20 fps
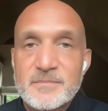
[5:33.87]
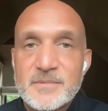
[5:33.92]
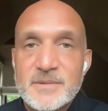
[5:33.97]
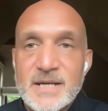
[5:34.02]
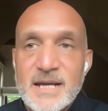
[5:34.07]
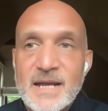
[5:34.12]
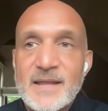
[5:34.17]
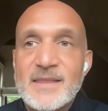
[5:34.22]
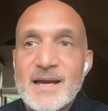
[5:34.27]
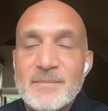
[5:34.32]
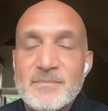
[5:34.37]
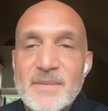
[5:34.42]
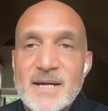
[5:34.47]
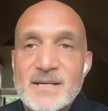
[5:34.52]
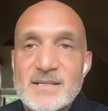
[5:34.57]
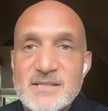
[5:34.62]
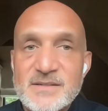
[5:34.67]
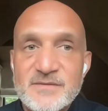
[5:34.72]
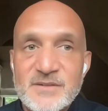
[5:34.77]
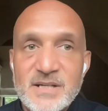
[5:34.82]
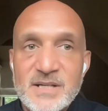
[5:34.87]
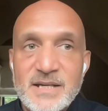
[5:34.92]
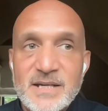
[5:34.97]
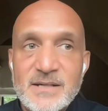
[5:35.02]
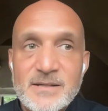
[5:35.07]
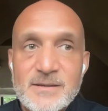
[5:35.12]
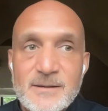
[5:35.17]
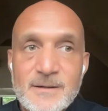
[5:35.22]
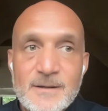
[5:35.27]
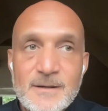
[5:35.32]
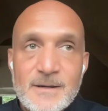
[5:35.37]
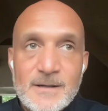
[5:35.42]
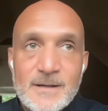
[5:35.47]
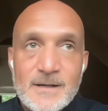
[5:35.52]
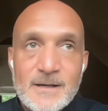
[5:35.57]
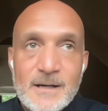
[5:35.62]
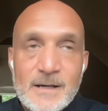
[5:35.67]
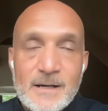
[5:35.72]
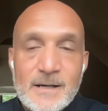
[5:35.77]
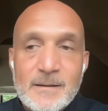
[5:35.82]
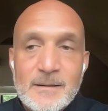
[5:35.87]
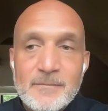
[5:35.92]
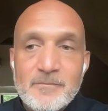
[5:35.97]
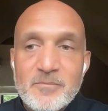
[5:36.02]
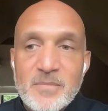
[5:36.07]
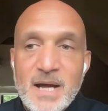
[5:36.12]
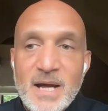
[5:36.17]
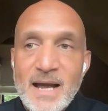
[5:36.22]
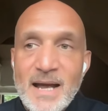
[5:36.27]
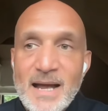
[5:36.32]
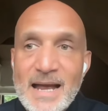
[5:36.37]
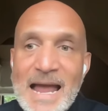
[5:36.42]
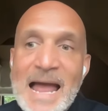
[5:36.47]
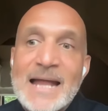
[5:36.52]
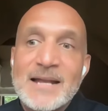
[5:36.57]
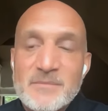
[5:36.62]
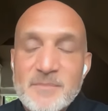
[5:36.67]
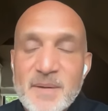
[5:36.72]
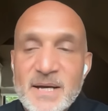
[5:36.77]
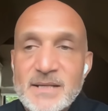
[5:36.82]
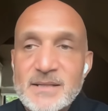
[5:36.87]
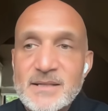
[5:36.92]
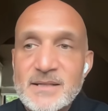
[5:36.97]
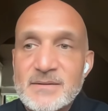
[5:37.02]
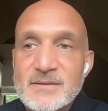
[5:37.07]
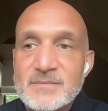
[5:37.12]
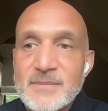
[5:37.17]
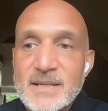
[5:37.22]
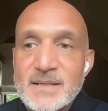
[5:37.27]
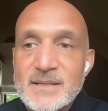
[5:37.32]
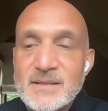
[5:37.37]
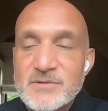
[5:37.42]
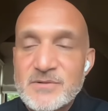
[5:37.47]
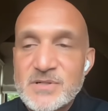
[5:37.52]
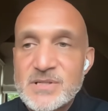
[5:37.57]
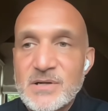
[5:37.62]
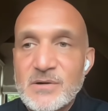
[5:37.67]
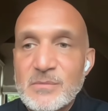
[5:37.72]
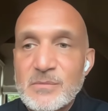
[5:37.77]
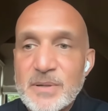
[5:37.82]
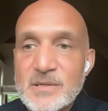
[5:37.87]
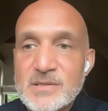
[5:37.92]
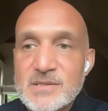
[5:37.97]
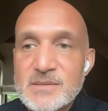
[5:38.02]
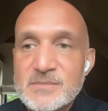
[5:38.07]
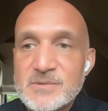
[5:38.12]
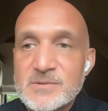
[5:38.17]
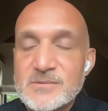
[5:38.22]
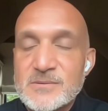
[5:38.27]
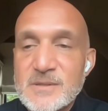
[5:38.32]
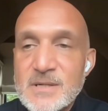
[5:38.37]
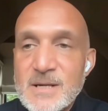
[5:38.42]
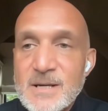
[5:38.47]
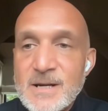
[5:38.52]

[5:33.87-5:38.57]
get that massive lead and make the result possible.